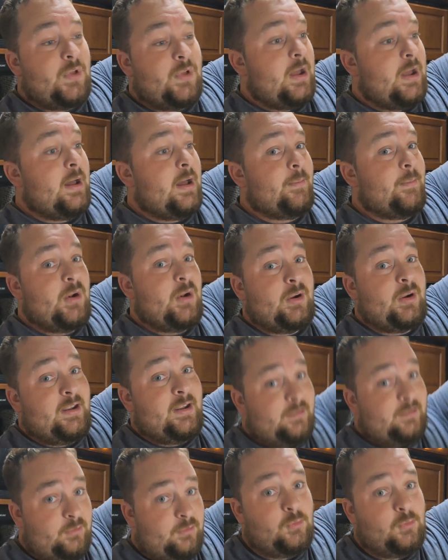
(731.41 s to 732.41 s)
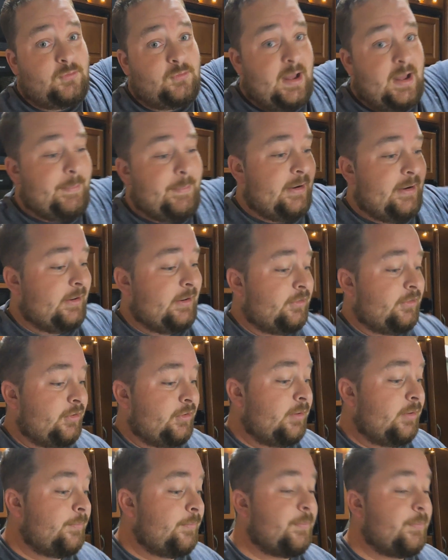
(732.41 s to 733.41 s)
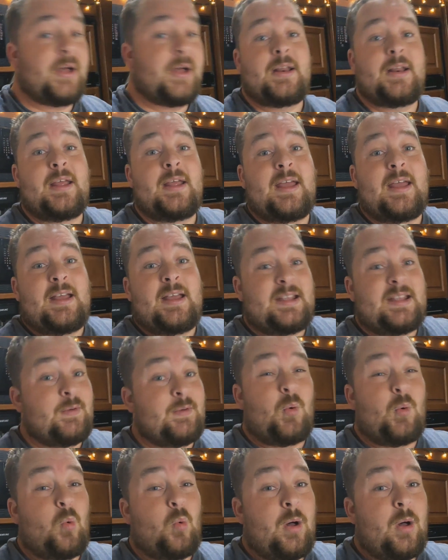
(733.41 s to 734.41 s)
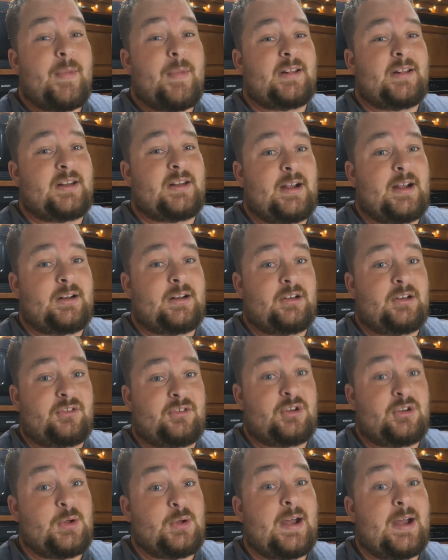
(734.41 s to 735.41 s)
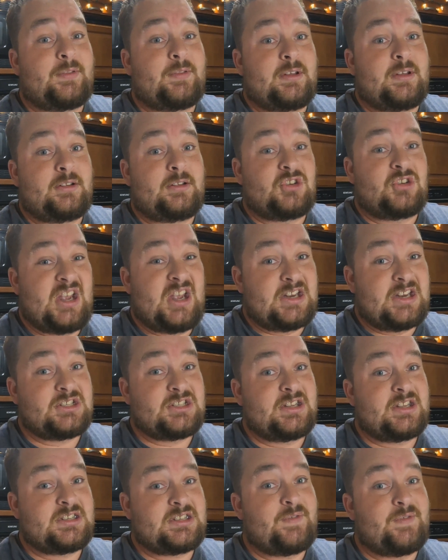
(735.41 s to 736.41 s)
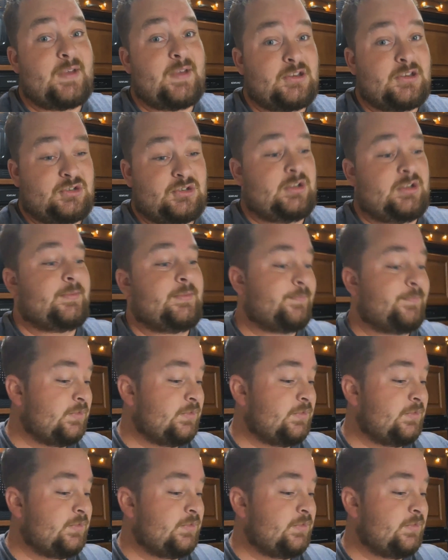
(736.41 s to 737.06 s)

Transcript: In our case, it's a rooftop air conditioner, but even a wall-mounted air conditioner, you have to change this eventually.